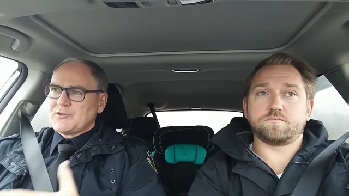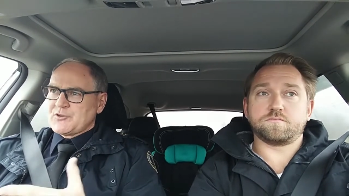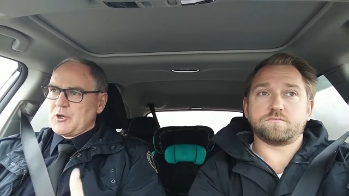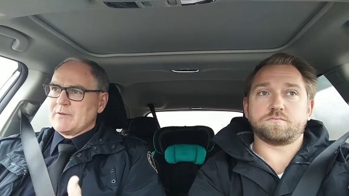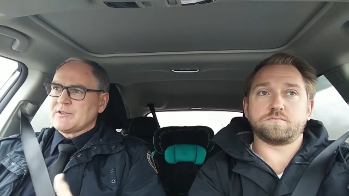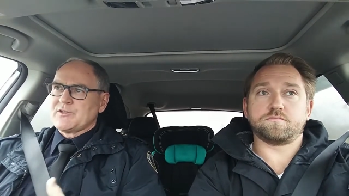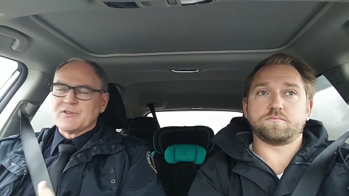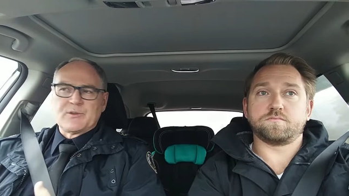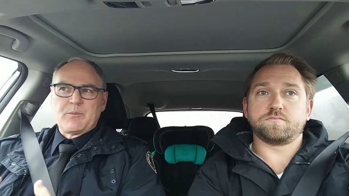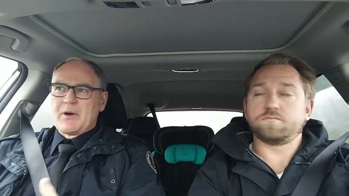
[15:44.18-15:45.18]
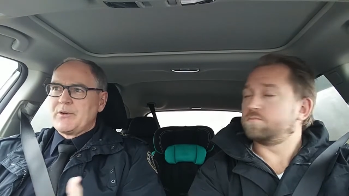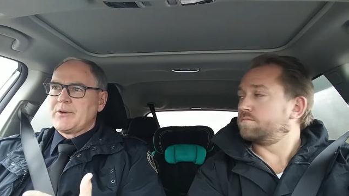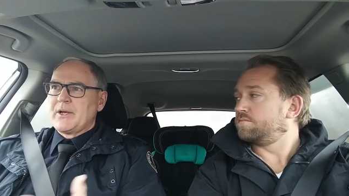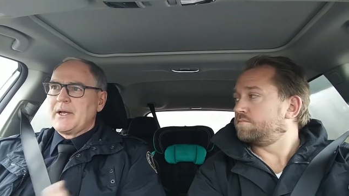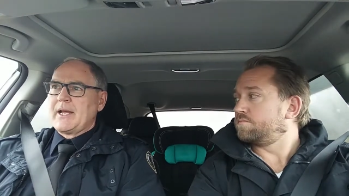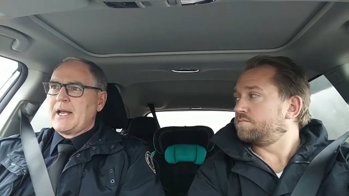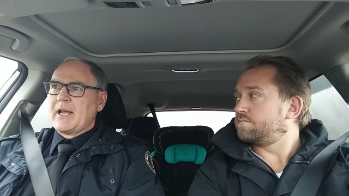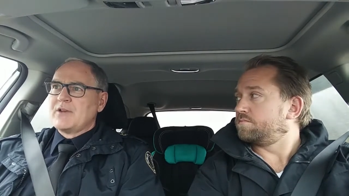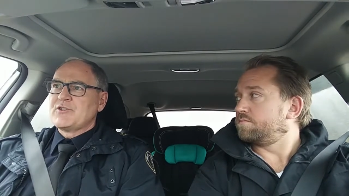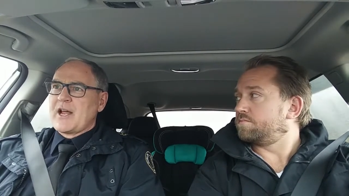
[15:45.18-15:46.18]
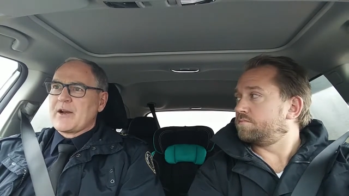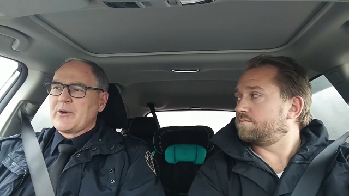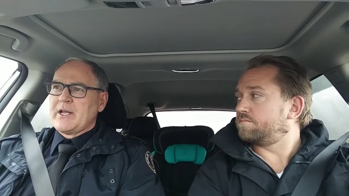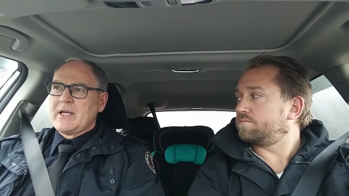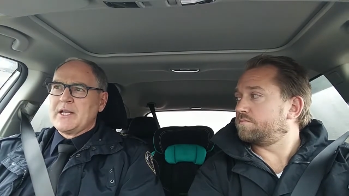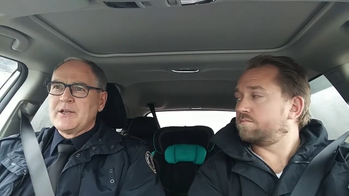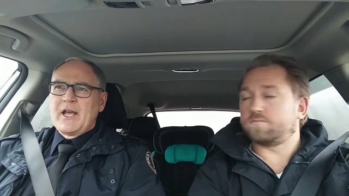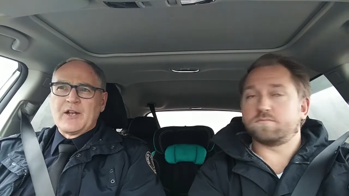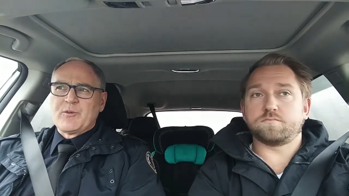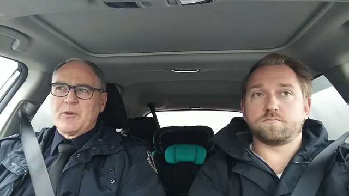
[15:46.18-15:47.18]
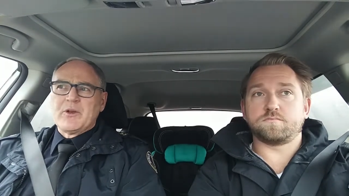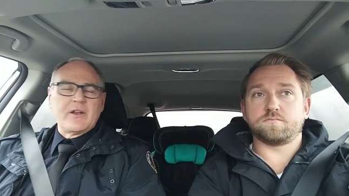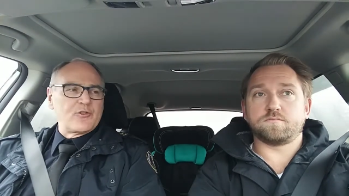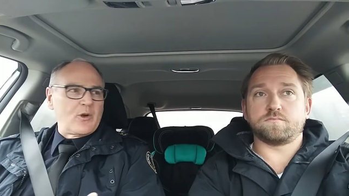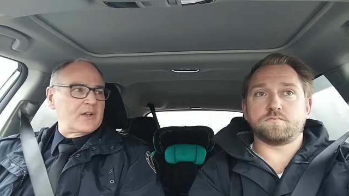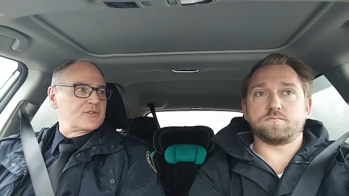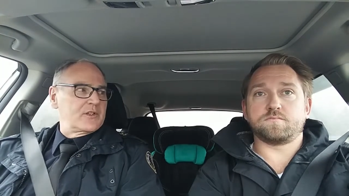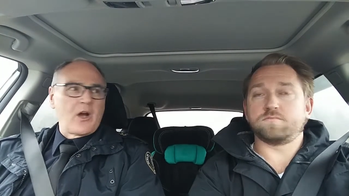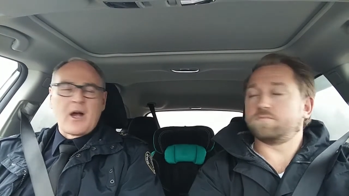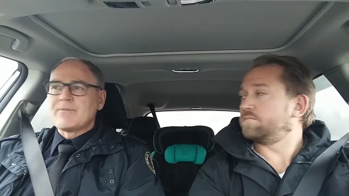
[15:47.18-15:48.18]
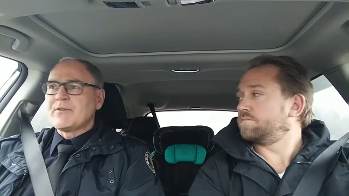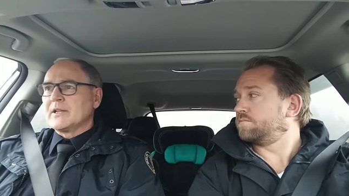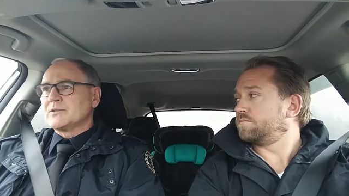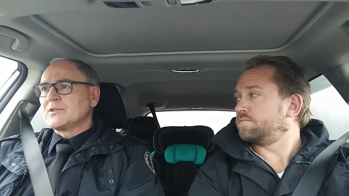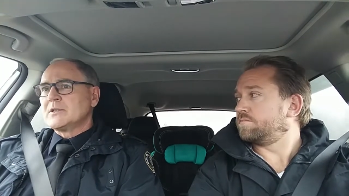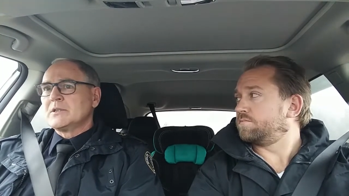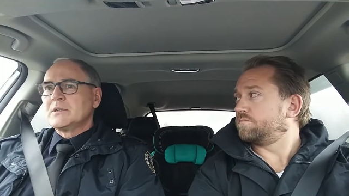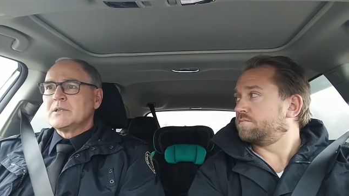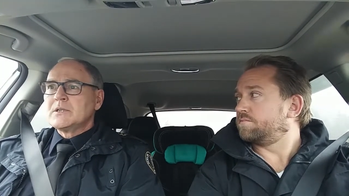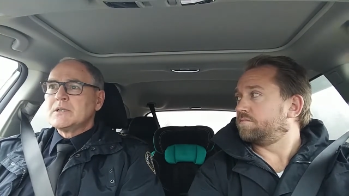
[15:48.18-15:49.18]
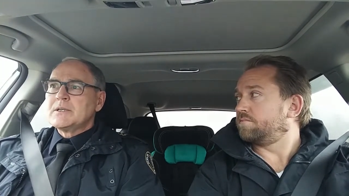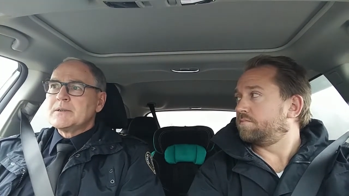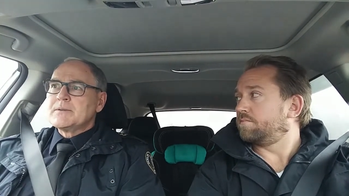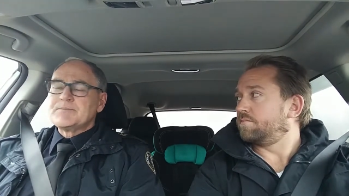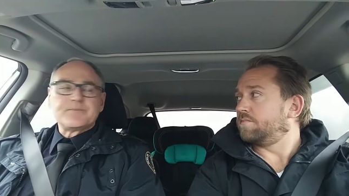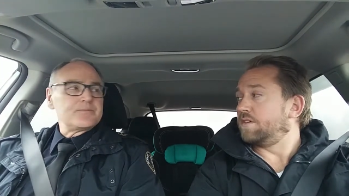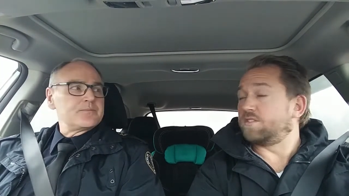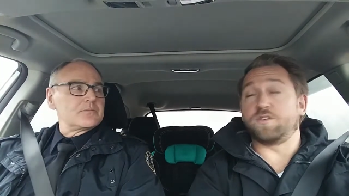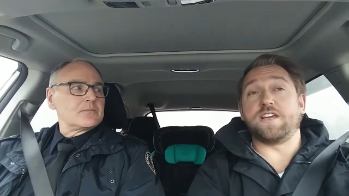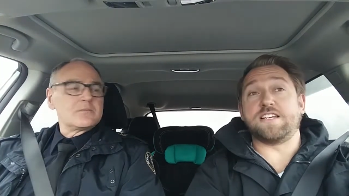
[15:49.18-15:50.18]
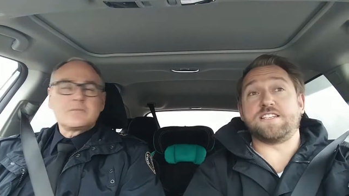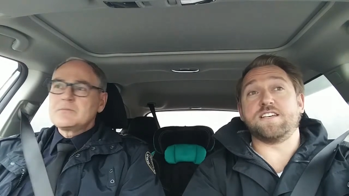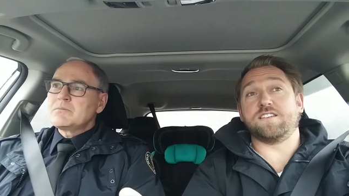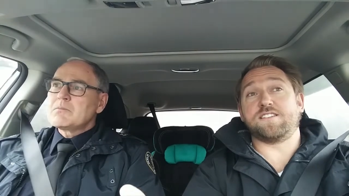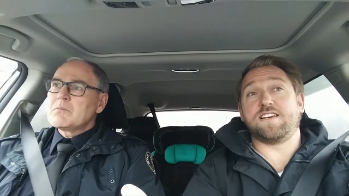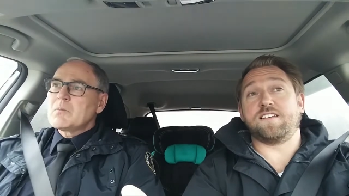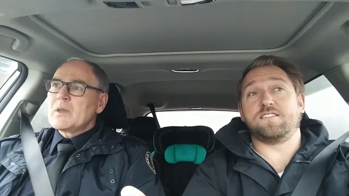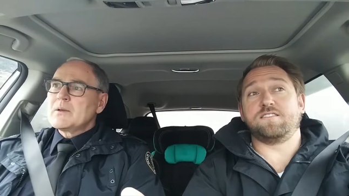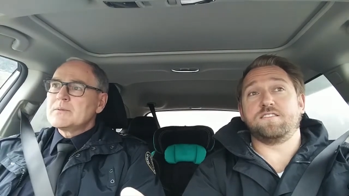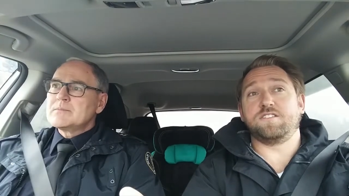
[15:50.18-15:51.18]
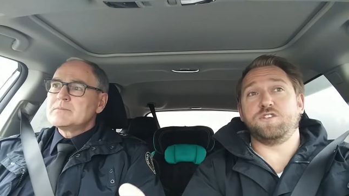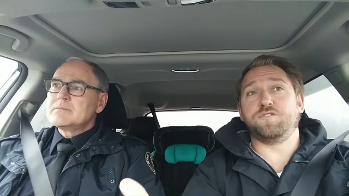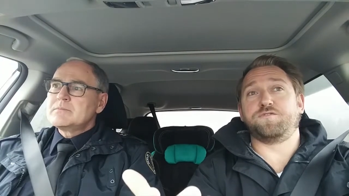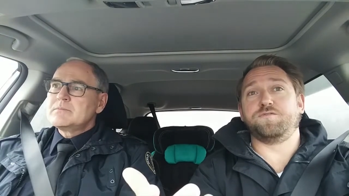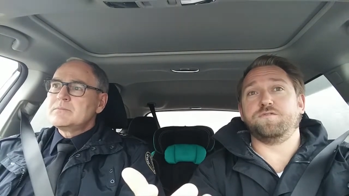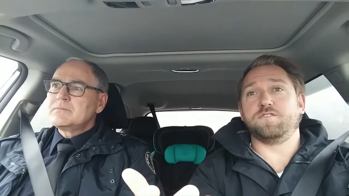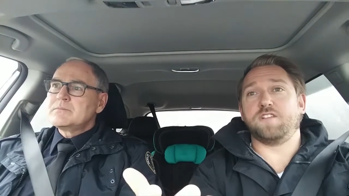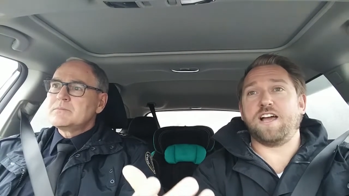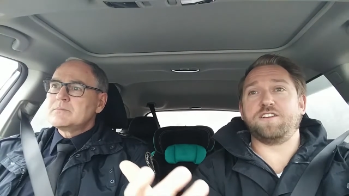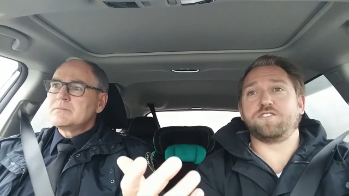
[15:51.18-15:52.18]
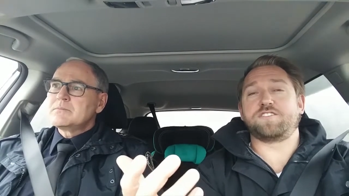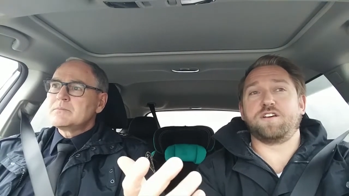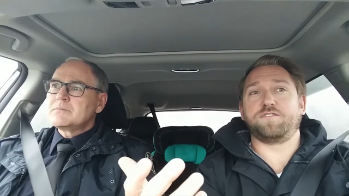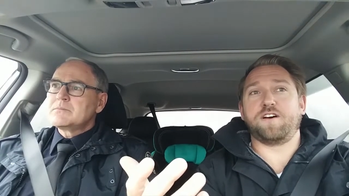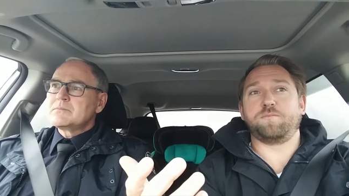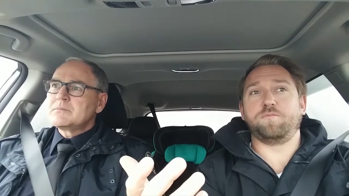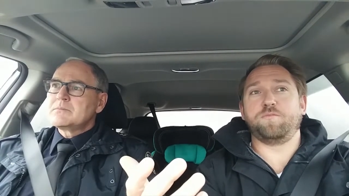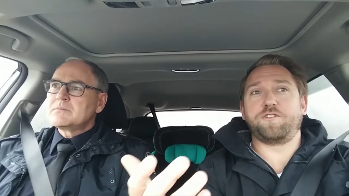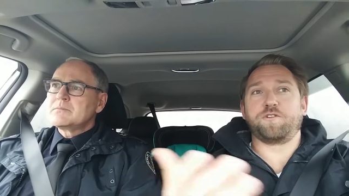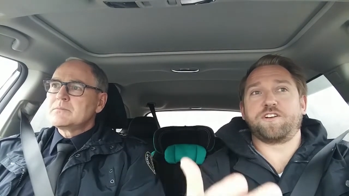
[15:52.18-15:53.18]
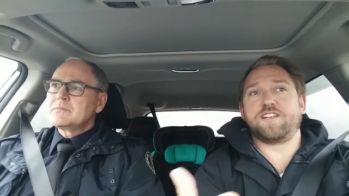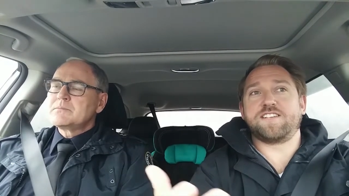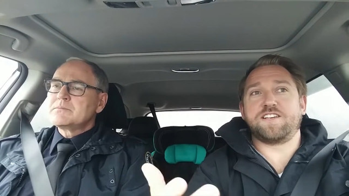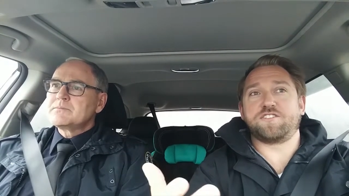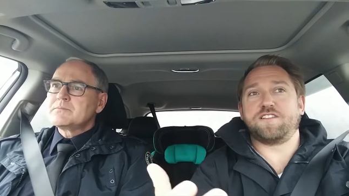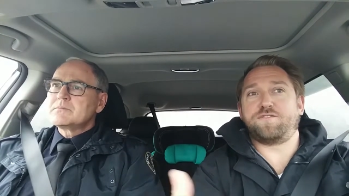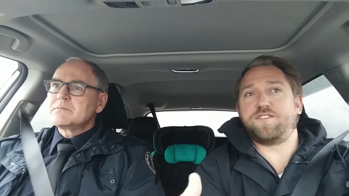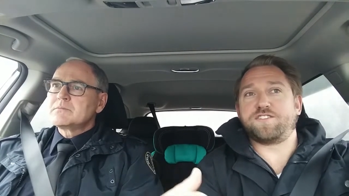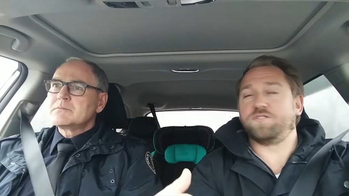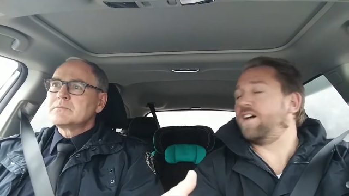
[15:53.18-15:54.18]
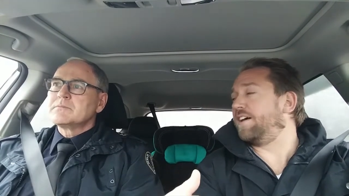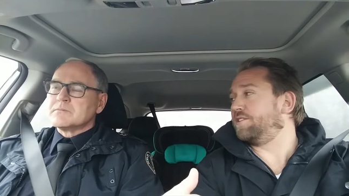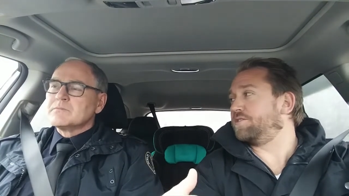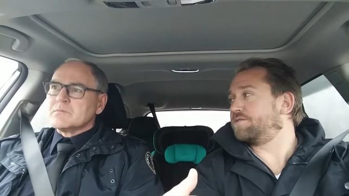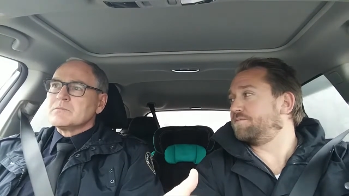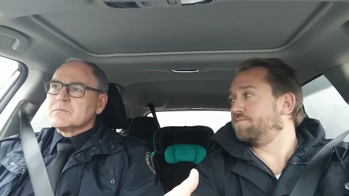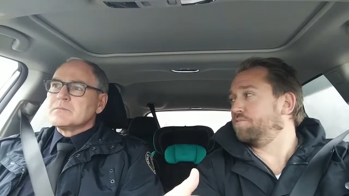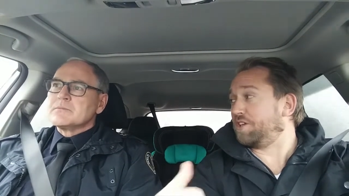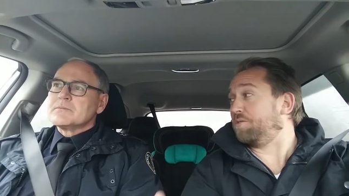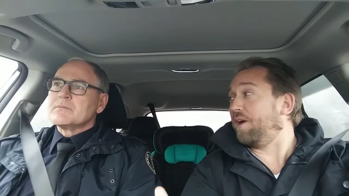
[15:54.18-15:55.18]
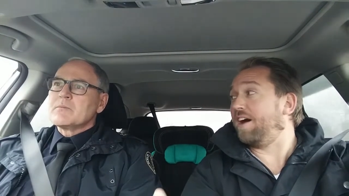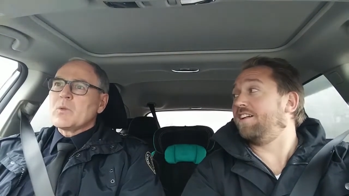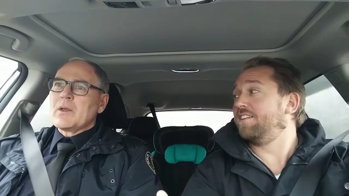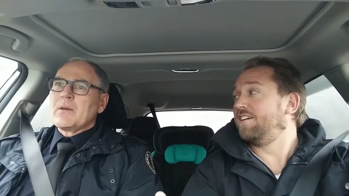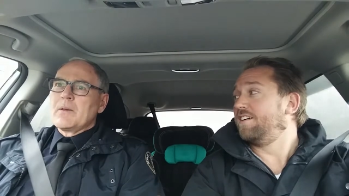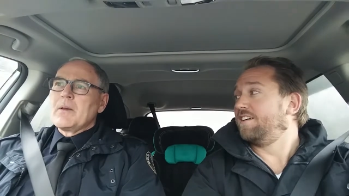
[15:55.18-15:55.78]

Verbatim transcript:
Speaker 1: service, is about uh, integrity and, and community trust and confidence.
Speaker 2: So the idea is that you've lined yourself up with an organization that fits your values really well.